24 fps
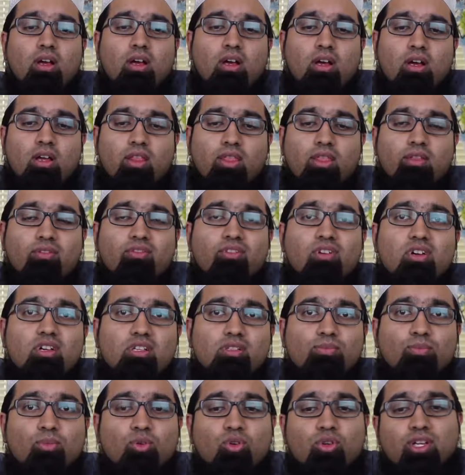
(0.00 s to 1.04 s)
The
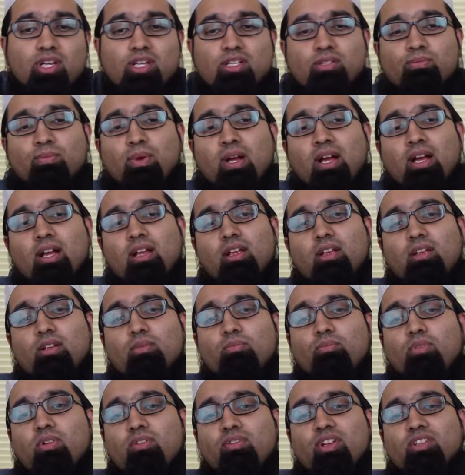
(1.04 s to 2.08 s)
first book is by
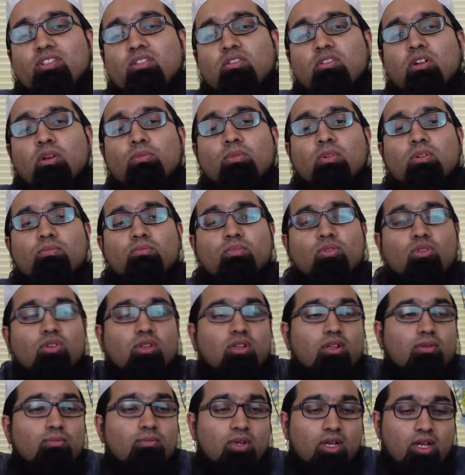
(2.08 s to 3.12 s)
Professor Robert
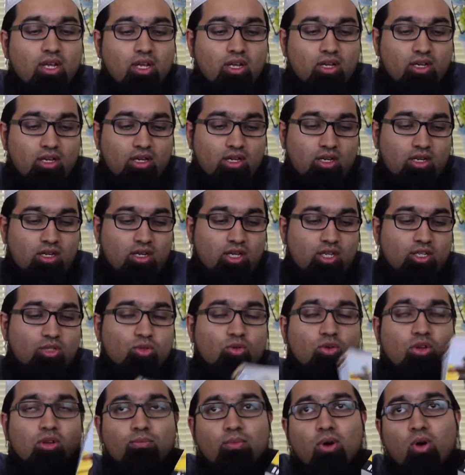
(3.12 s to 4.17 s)
Putnam. It's
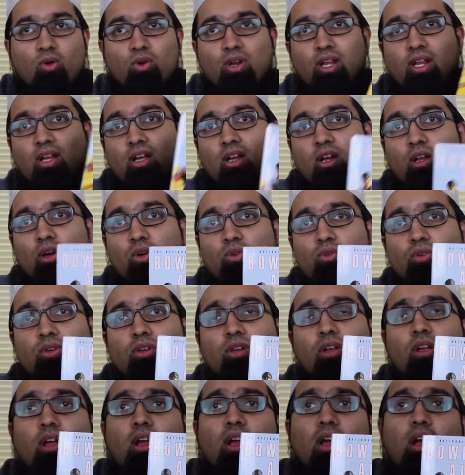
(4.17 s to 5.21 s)
called Bowling Alone,
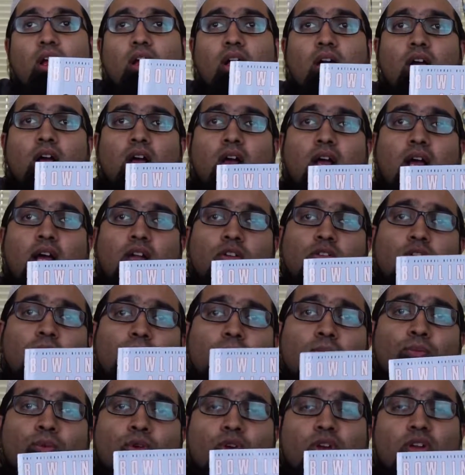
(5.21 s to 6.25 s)
and
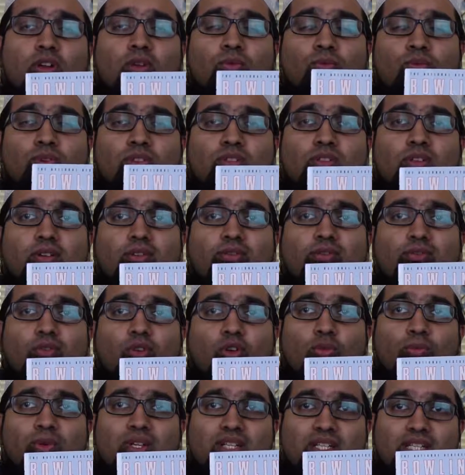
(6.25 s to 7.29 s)
Robert Putnam was the
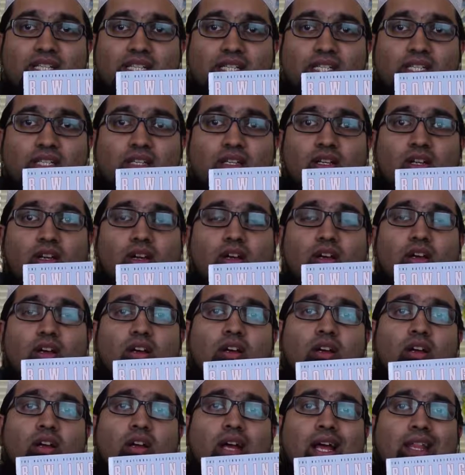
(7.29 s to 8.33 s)
former dean
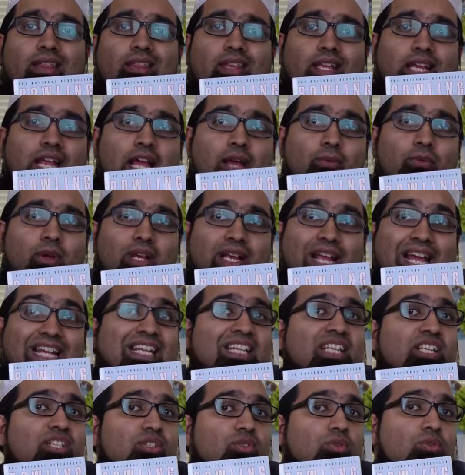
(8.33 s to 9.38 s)
at the
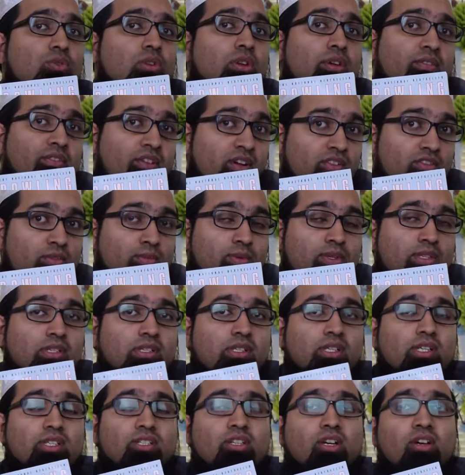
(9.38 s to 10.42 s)
Kennedy School of Government.
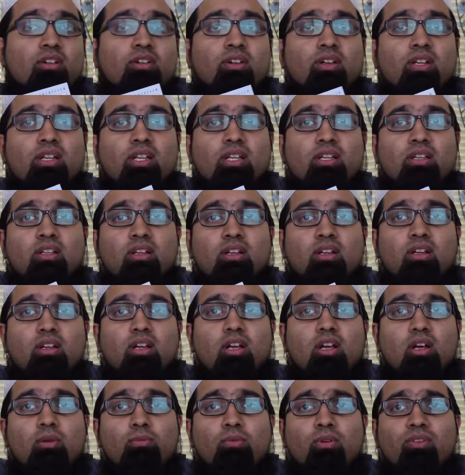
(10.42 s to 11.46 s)
He's currently the
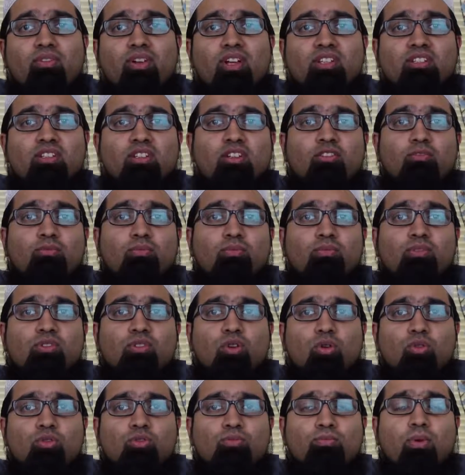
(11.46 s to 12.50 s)
professor of
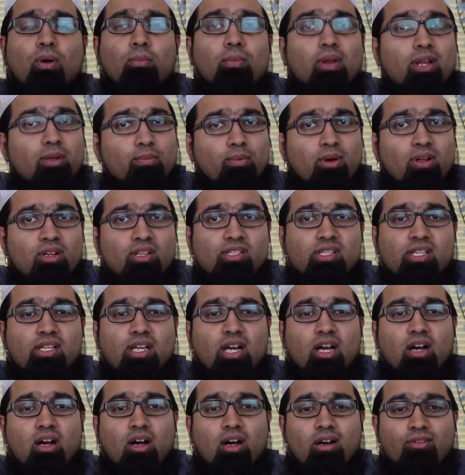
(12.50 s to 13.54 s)
social public policy
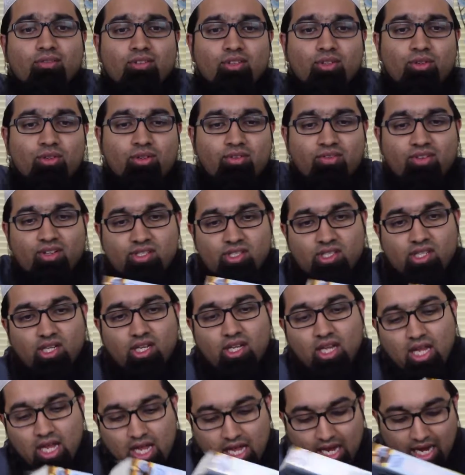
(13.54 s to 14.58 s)
at Harvard
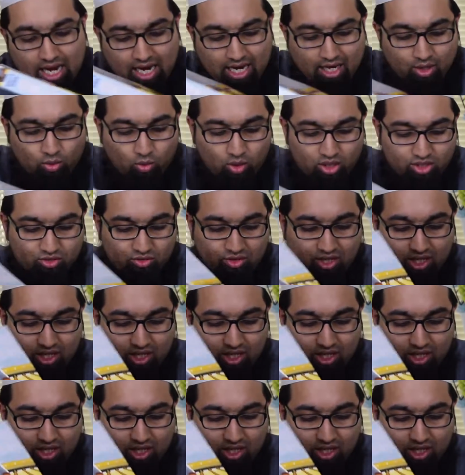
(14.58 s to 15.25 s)
University. And what's